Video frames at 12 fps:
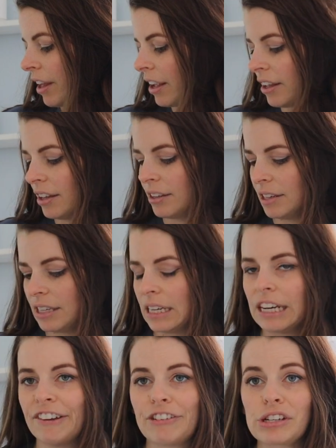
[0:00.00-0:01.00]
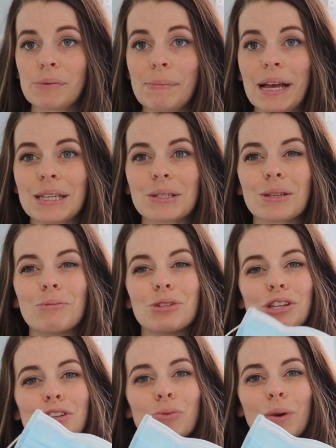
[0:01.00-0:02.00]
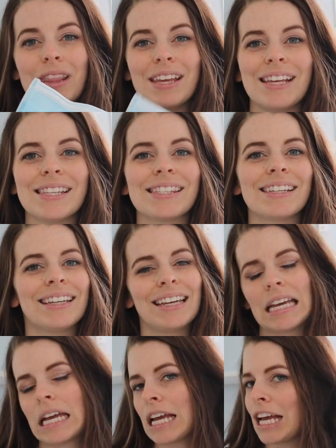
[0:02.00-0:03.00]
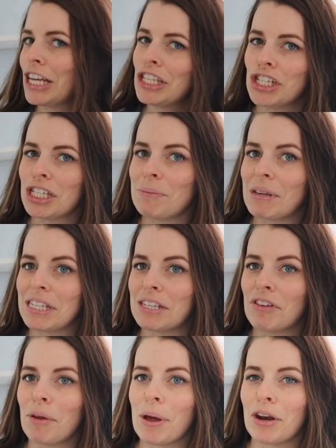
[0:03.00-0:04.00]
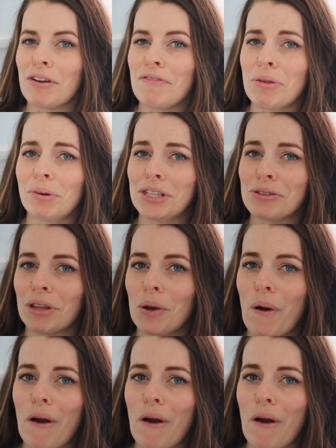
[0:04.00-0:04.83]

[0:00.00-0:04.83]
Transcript: like an official mask, so I'm just gonna use one of these because it just makes us feel better even though it doesn't really